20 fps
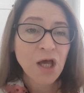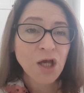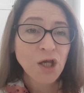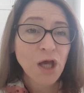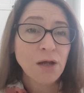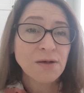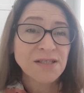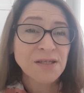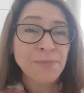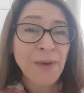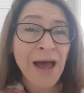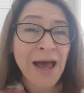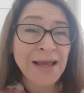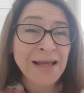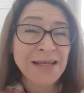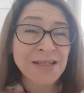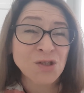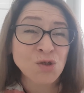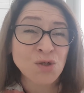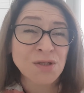GoToPay
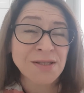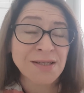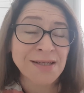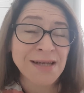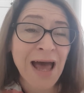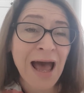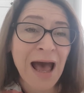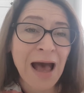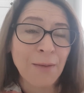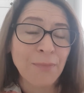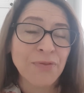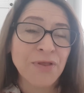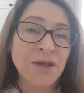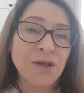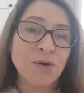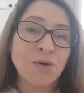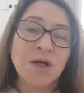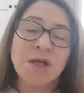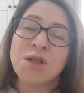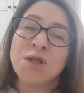is just an app that
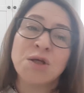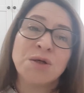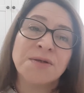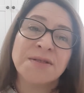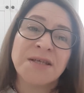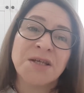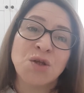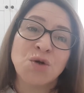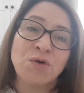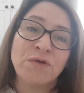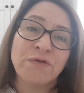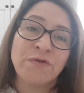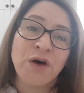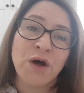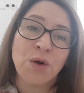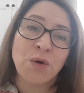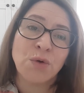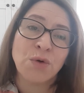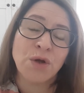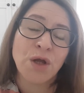you can use in your
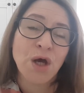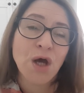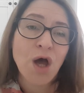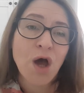phone